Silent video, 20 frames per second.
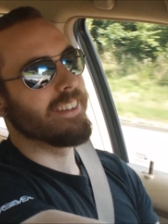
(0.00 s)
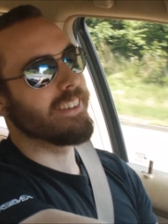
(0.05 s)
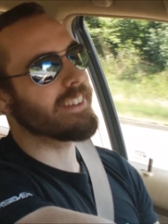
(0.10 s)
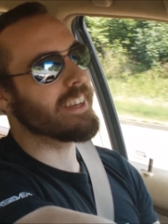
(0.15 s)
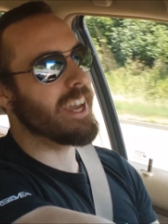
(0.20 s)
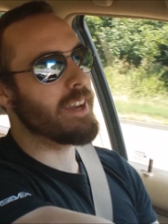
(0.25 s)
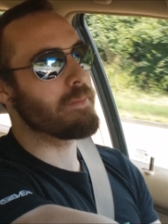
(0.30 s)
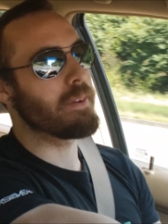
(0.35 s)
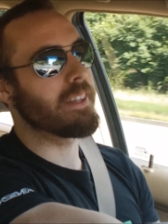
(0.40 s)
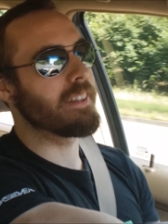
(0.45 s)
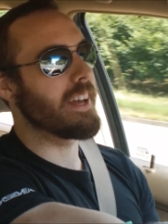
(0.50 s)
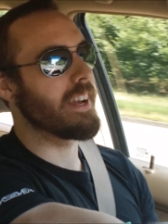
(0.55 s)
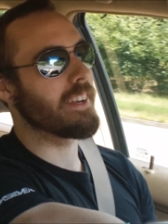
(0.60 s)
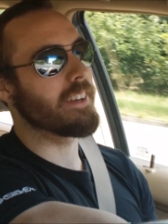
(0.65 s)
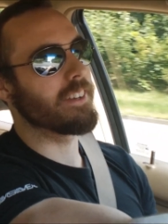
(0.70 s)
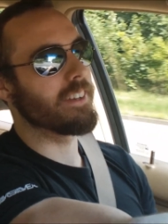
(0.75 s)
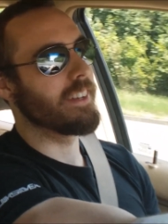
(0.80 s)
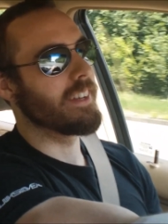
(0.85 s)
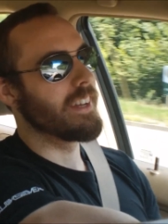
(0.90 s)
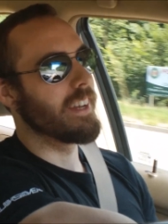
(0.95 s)
You can't be in
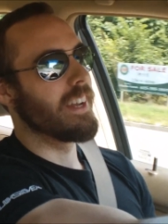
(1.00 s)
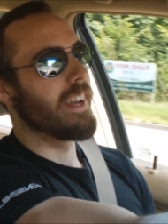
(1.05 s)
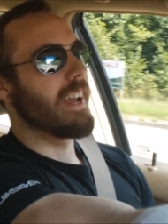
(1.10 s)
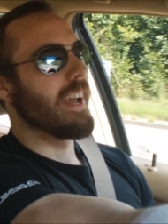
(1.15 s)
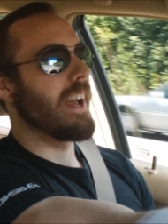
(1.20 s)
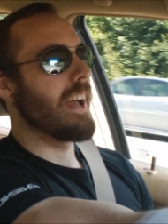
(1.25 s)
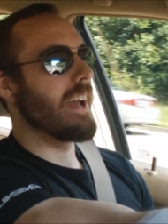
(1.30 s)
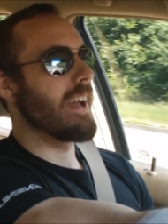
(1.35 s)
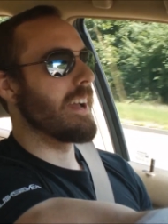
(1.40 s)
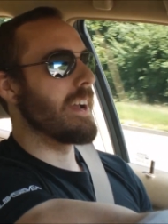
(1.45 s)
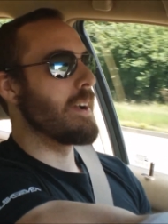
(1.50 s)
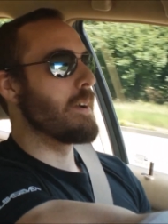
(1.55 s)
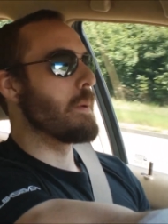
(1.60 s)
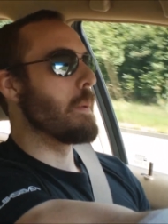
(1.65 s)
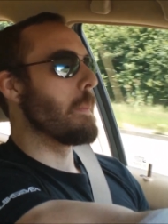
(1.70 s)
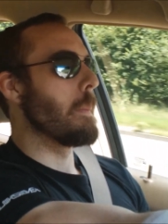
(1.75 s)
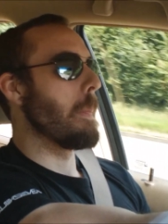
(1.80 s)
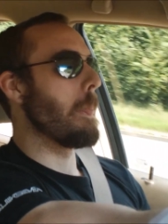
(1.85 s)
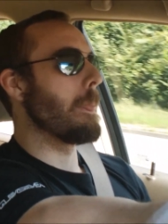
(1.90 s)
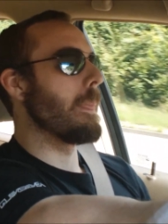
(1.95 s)
that the whole
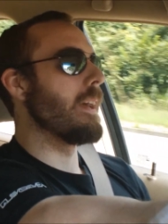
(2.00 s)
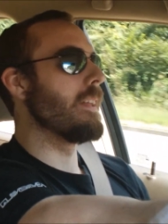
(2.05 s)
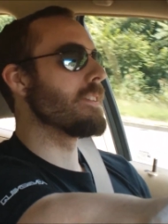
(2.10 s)
time.